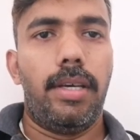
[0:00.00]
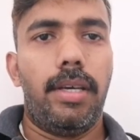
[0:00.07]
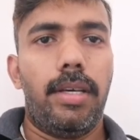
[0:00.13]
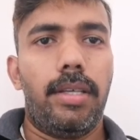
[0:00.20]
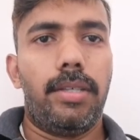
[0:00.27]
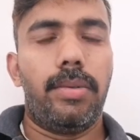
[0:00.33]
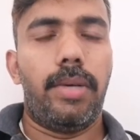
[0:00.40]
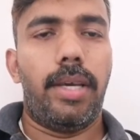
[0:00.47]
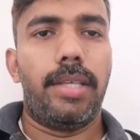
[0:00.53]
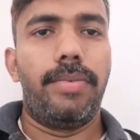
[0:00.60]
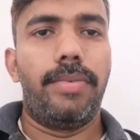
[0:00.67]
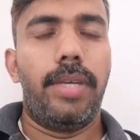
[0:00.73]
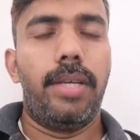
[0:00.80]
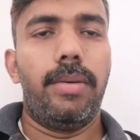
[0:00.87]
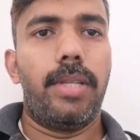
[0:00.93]
So as
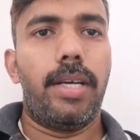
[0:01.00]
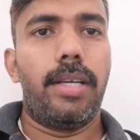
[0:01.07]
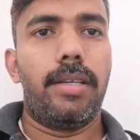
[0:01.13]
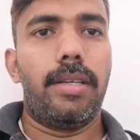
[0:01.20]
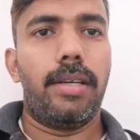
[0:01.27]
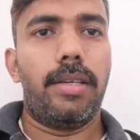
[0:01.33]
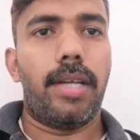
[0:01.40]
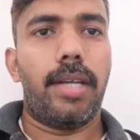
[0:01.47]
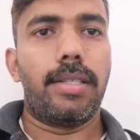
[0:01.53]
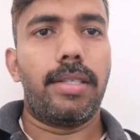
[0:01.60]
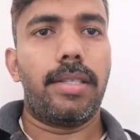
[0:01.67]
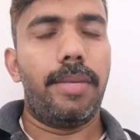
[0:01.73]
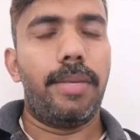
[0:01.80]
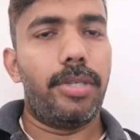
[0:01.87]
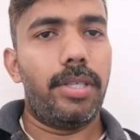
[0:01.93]
we know that
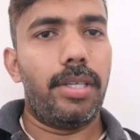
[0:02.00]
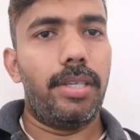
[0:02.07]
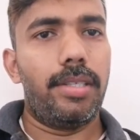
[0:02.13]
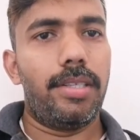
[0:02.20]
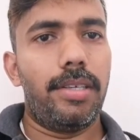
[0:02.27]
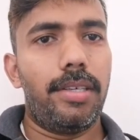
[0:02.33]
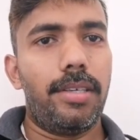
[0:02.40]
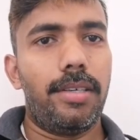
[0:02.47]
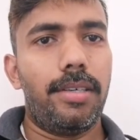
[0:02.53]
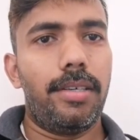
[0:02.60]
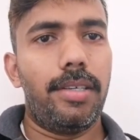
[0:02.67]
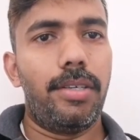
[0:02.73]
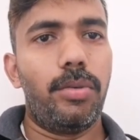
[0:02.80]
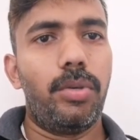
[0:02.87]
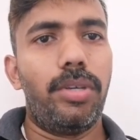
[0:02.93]
transcription is a
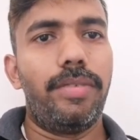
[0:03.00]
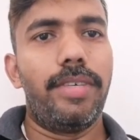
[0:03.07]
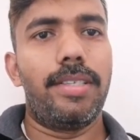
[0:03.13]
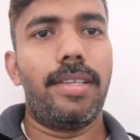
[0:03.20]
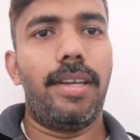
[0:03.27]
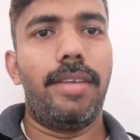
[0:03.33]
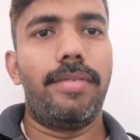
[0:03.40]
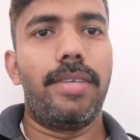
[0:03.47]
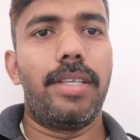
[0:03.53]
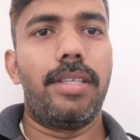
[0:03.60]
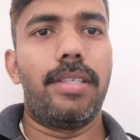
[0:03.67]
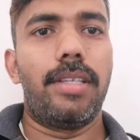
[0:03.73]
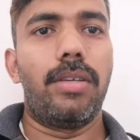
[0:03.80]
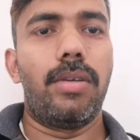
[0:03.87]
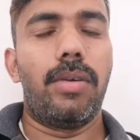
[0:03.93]
universal
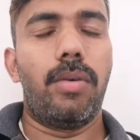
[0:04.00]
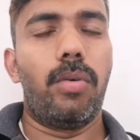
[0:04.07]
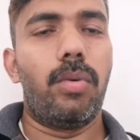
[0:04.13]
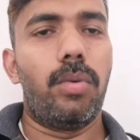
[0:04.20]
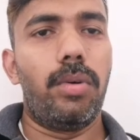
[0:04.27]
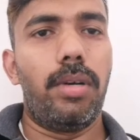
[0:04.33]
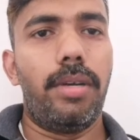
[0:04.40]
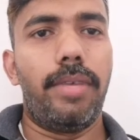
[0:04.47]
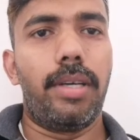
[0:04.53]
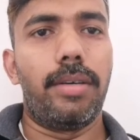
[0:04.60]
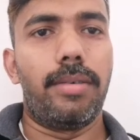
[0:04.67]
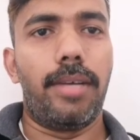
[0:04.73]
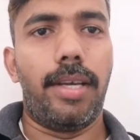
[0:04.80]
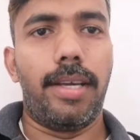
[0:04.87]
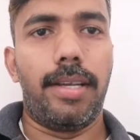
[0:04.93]
event in all living
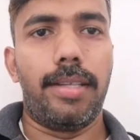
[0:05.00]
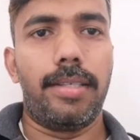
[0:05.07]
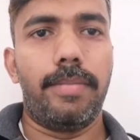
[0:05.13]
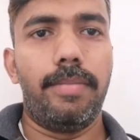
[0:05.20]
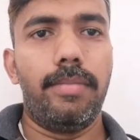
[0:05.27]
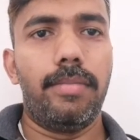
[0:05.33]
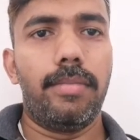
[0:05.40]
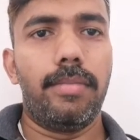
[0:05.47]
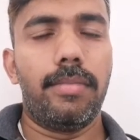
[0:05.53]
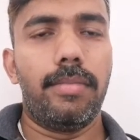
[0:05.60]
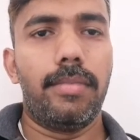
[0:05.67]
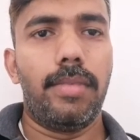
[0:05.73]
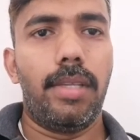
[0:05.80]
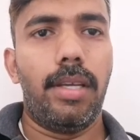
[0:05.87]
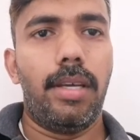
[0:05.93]
organisms,
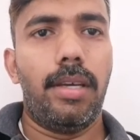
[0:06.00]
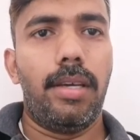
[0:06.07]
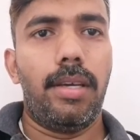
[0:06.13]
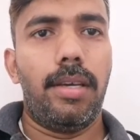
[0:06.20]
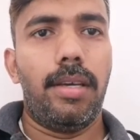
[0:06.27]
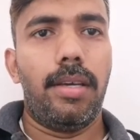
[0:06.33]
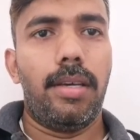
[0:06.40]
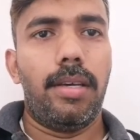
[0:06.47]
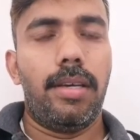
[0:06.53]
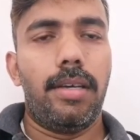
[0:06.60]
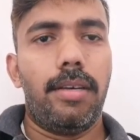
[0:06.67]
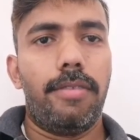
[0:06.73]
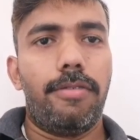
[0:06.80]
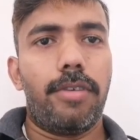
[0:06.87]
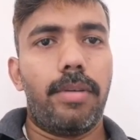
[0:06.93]

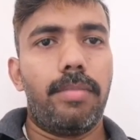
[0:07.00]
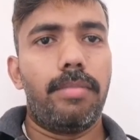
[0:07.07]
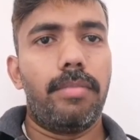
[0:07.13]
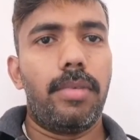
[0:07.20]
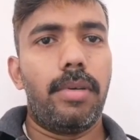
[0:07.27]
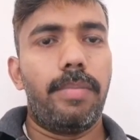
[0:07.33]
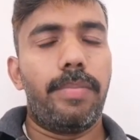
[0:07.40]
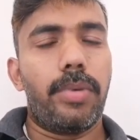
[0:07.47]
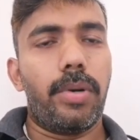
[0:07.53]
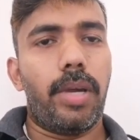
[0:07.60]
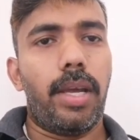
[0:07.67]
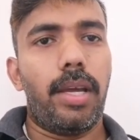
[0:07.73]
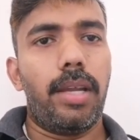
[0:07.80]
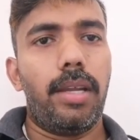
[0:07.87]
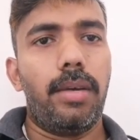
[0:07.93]
from
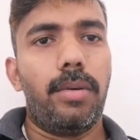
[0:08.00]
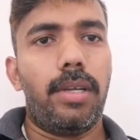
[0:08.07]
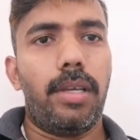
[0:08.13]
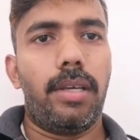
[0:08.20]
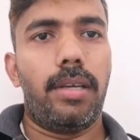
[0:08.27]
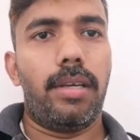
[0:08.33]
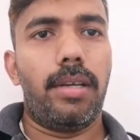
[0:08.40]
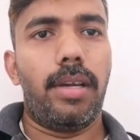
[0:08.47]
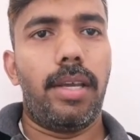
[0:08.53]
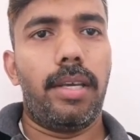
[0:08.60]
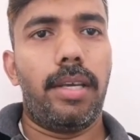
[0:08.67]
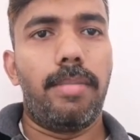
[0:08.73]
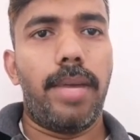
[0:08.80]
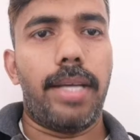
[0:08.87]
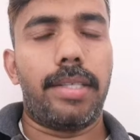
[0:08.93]
prokaryotic
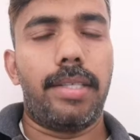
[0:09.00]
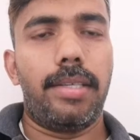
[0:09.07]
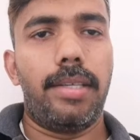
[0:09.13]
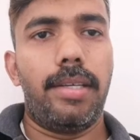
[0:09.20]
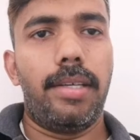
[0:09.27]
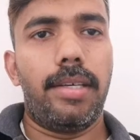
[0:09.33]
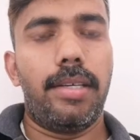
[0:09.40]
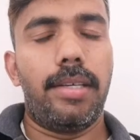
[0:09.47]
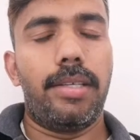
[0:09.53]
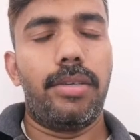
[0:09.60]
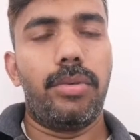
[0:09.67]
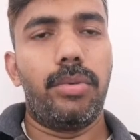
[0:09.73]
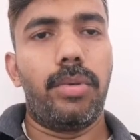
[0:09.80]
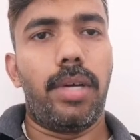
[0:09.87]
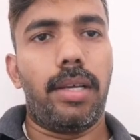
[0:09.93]
like bacteria
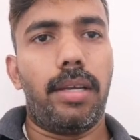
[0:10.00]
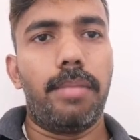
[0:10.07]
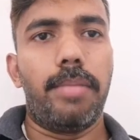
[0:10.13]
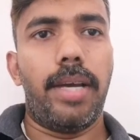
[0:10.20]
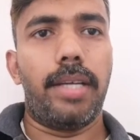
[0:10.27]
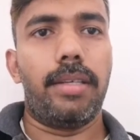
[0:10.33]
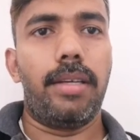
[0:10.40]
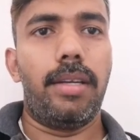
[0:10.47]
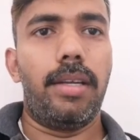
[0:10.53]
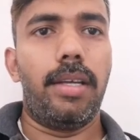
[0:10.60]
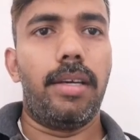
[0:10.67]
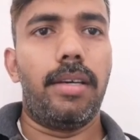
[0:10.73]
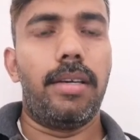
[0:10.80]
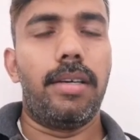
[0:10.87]
to archaeobacteria